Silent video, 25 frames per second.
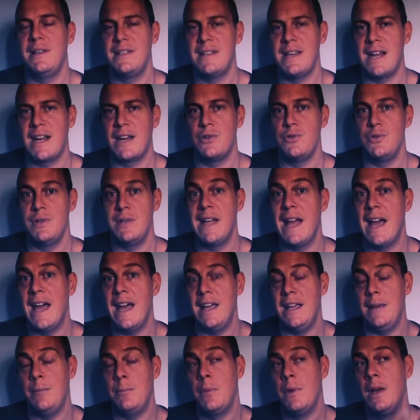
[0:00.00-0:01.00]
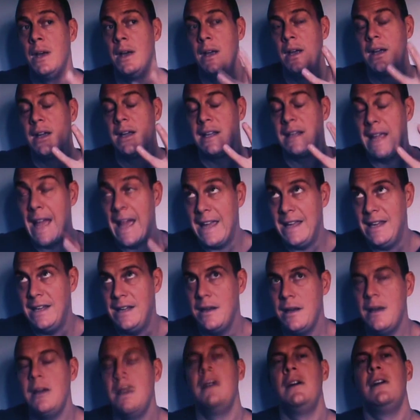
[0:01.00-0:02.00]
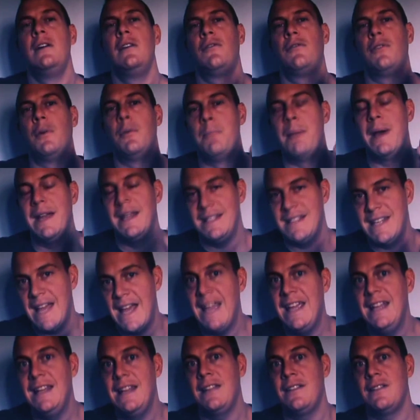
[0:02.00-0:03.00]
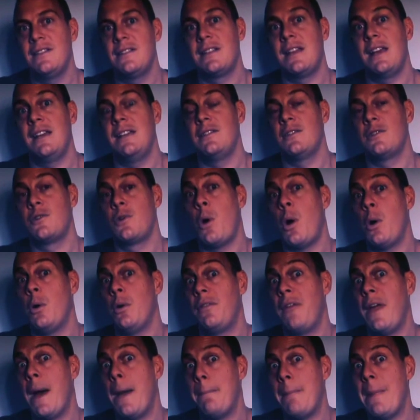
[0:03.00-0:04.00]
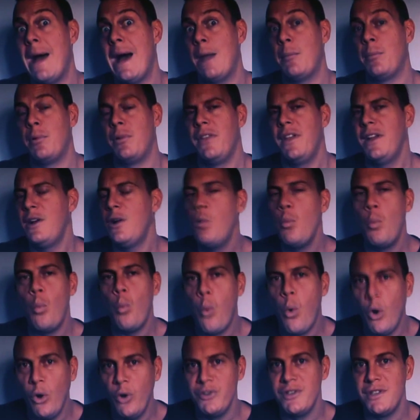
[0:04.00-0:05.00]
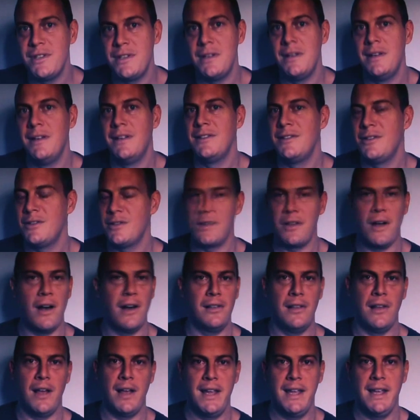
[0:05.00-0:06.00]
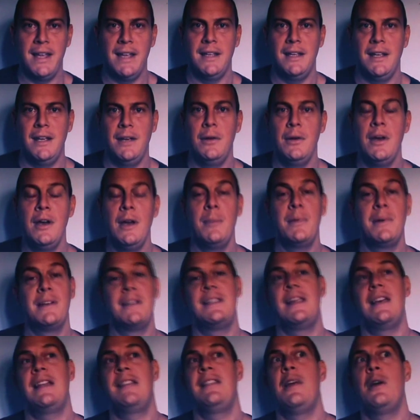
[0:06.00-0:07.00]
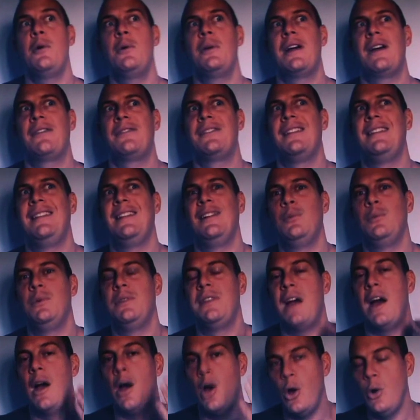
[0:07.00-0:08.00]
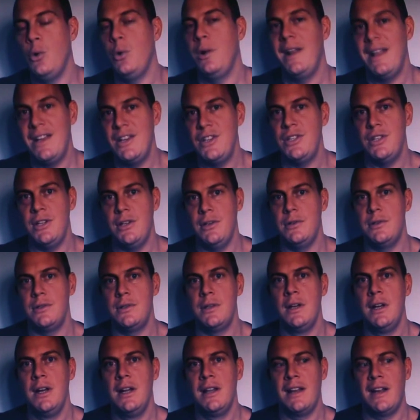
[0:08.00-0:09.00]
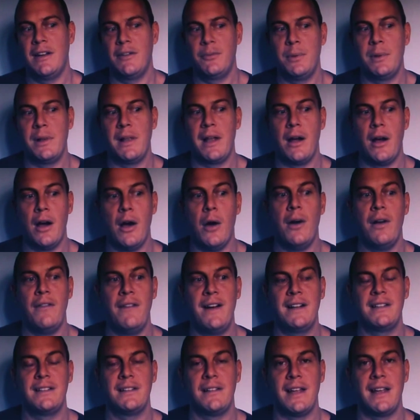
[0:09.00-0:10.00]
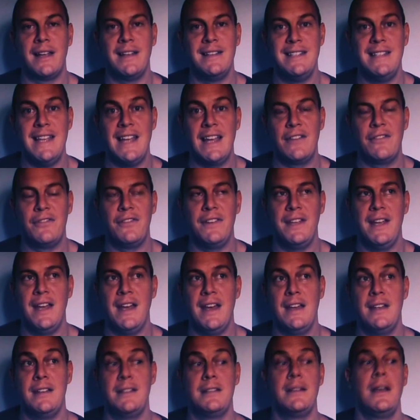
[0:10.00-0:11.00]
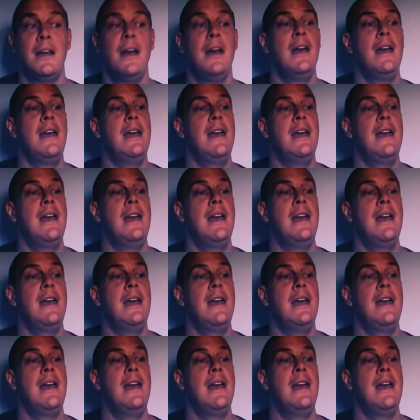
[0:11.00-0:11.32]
and secondary gain from maintaining the status quo of that map. They don't want to start liking you, because then they would have to deal with their own issues. They have to be like, oh, I've acted like a dick for years.